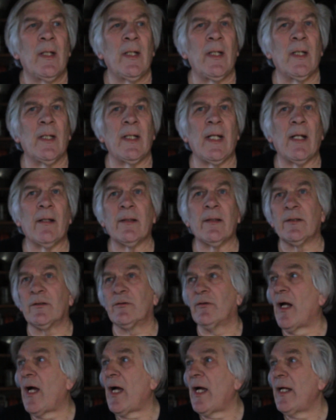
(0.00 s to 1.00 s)
And now that it's
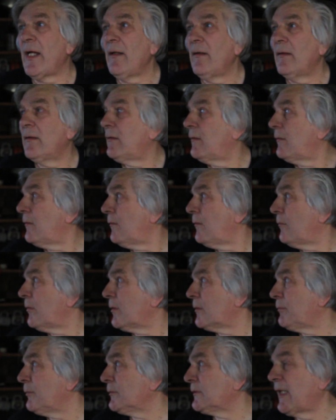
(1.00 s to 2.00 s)
dry, don't know,
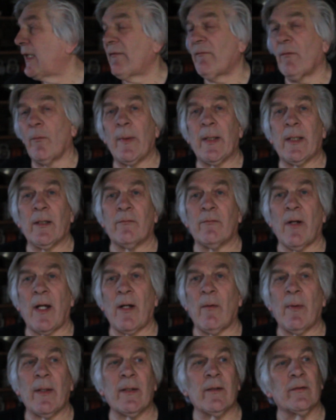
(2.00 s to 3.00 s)
we're supposed to have a week of
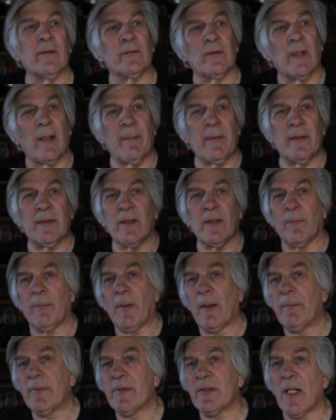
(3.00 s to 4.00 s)
dry weather, so that means it'll
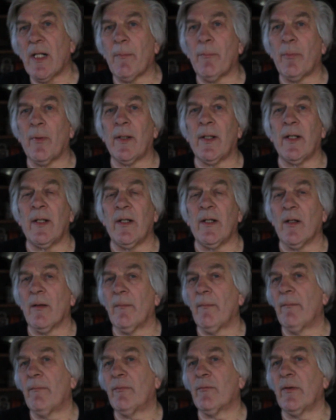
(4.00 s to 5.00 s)
probably stop running here
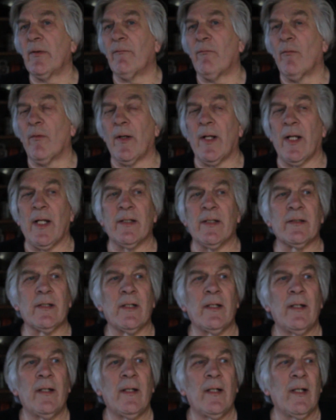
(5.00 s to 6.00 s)
in 3-4 days.
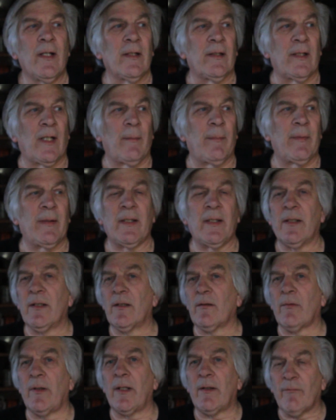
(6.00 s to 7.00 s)
That'll be the end of
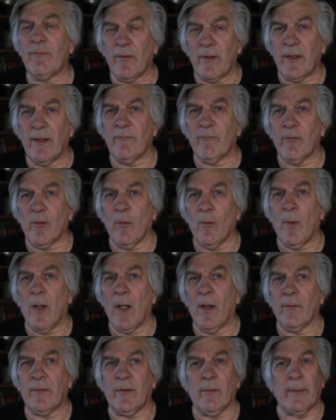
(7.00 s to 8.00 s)
the creek for a
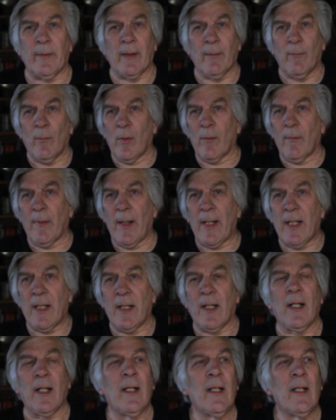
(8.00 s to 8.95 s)
while until we get more rain.